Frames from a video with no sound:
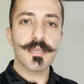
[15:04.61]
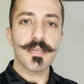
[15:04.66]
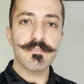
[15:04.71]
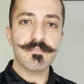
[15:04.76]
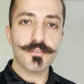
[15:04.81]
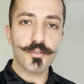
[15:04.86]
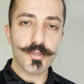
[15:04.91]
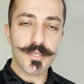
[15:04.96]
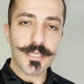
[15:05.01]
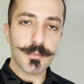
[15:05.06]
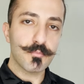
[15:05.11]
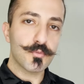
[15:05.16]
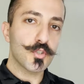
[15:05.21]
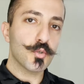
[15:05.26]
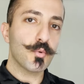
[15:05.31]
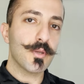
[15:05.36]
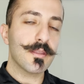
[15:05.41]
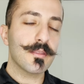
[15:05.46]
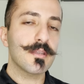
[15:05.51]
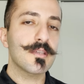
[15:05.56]
if you keep
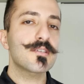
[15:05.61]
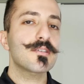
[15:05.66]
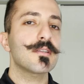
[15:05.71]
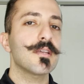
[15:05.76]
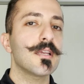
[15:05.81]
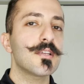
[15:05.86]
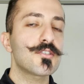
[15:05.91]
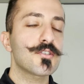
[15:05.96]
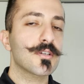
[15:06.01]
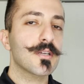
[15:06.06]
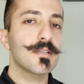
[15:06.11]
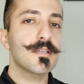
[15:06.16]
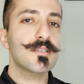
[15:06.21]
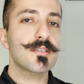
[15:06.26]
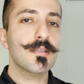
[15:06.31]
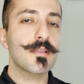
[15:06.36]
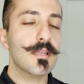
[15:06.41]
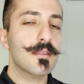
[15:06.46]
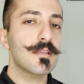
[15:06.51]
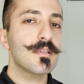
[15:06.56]
doing these things, you're gonna
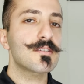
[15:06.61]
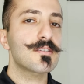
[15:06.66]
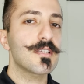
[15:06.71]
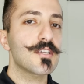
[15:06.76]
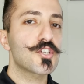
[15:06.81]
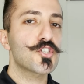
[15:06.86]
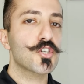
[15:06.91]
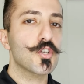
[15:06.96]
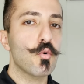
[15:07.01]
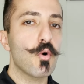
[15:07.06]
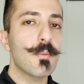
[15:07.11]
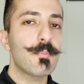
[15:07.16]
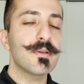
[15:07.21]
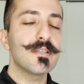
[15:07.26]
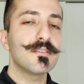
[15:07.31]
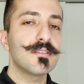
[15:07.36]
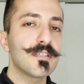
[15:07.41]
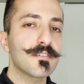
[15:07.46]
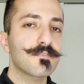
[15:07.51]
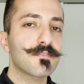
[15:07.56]
see that these things show up
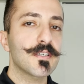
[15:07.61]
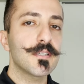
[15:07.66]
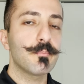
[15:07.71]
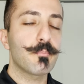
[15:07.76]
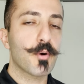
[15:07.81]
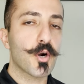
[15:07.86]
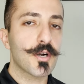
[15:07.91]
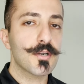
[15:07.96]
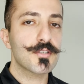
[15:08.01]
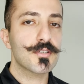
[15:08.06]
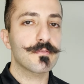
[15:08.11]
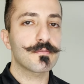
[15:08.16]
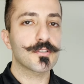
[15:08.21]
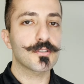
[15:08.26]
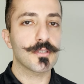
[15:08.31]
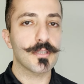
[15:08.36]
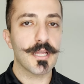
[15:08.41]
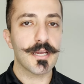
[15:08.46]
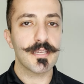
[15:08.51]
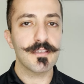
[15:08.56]
in different parts of
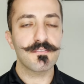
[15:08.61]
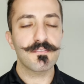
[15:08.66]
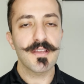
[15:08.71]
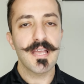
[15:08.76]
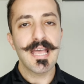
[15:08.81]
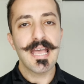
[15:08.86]
your life,